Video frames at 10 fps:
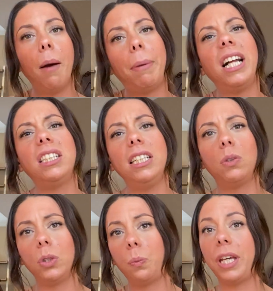Pisces
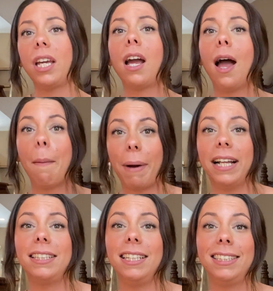was weak.
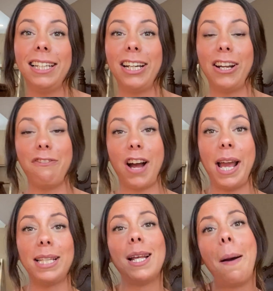Pisces needed
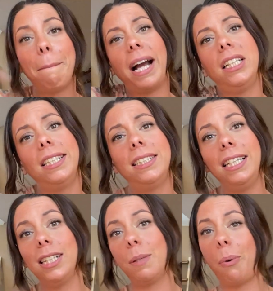advice. Pisces
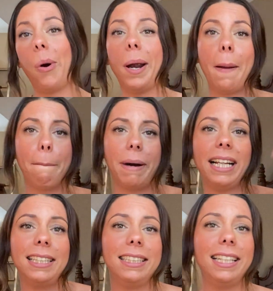needed support.
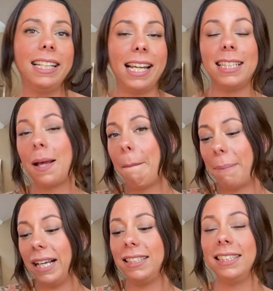Pisces needed this.
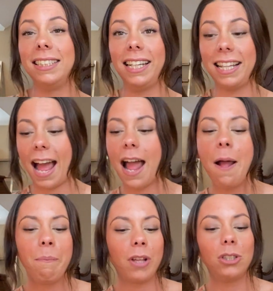Pisces needed that.
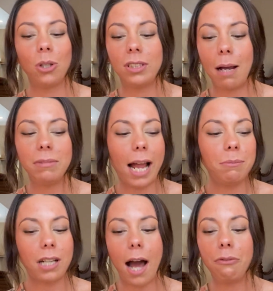And so
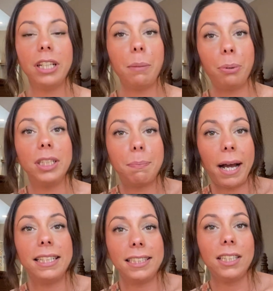sometimes God really puts
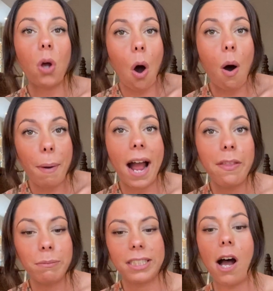Pisces all by
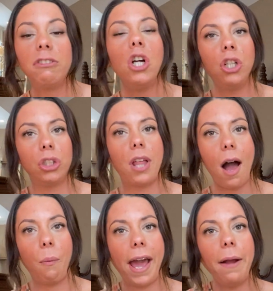themselves. So
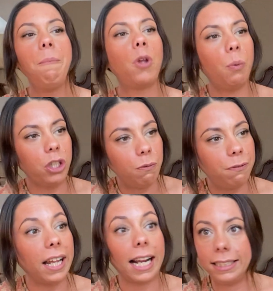that way, when you,
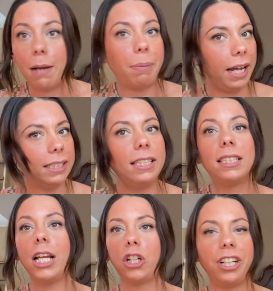like I said, Pisces
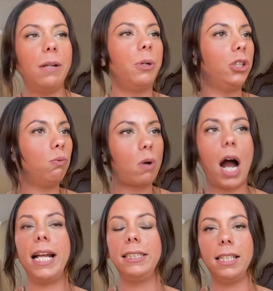is like cream. When you
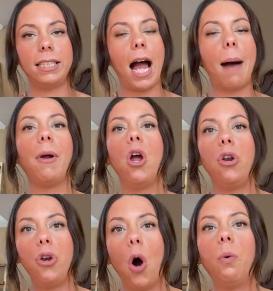rise to the top,
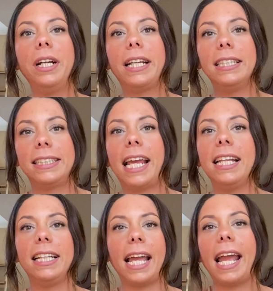no one can say
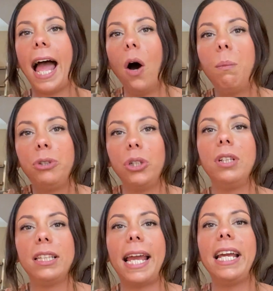that they helped you,
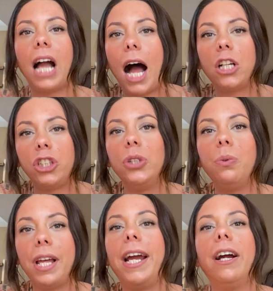that they got
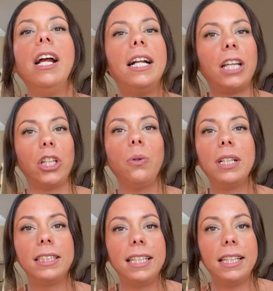you there, that you
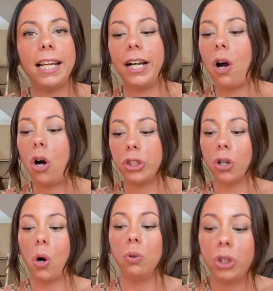can sit there on your
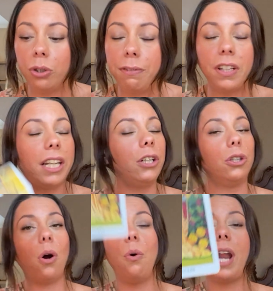own two feet in
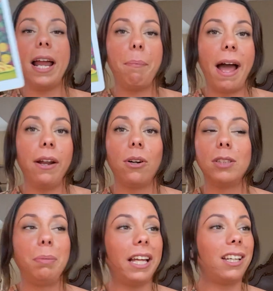your own Nine of
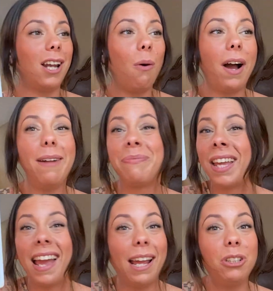Pentacles, be like, you know what?
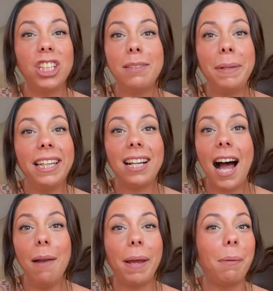It was just me and
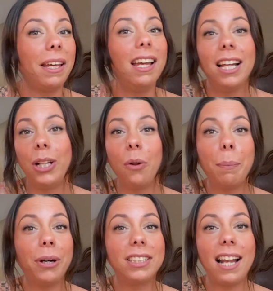God, baby. The only
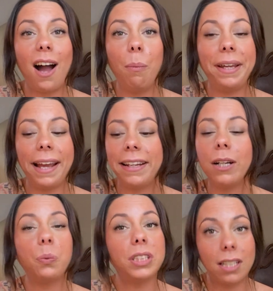person that helped me get
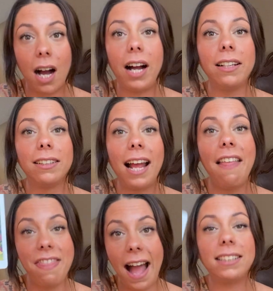here was God.
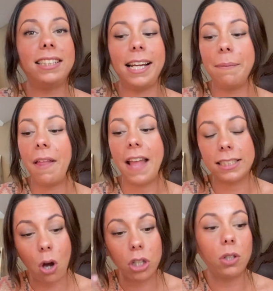And that's it. And
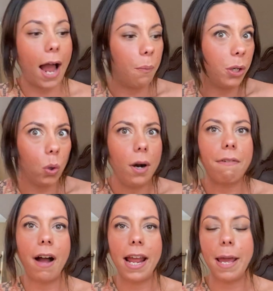that's also how we
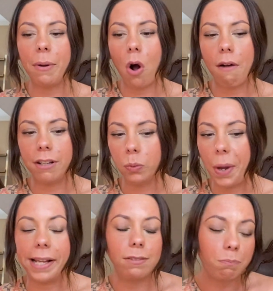glorify him in all of his
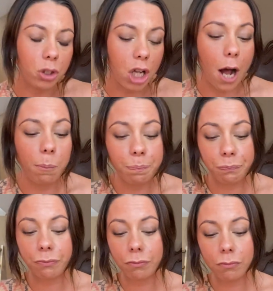ways. So
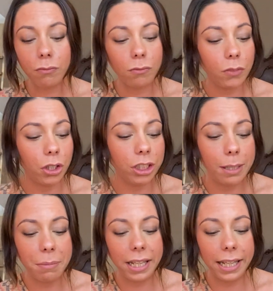there's
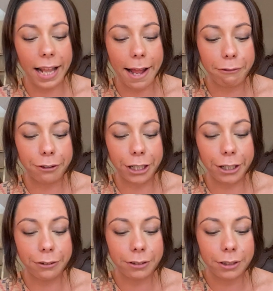something in that for you.